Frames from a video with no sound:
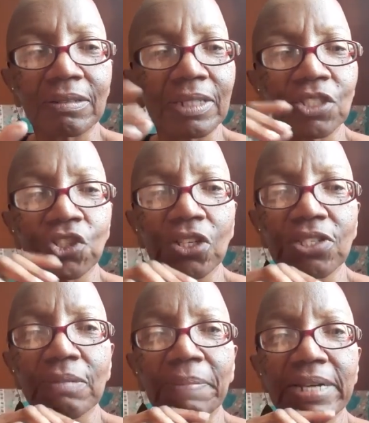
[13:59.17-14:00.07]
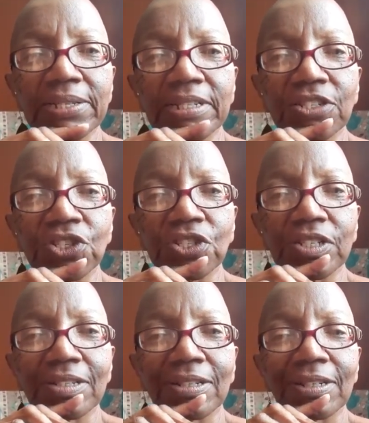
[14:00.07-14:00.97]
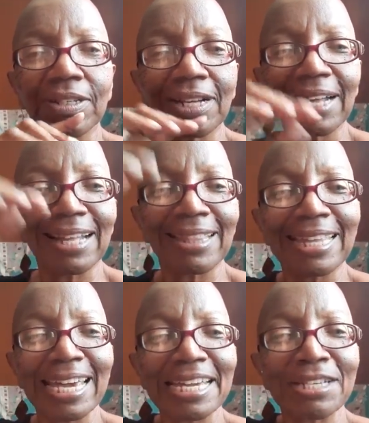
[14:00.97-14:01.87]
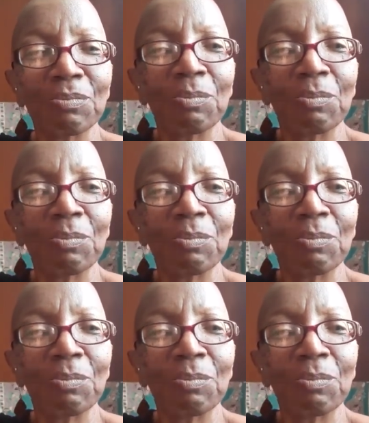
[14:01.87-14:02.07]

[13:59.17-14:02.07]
it's just a passage. There is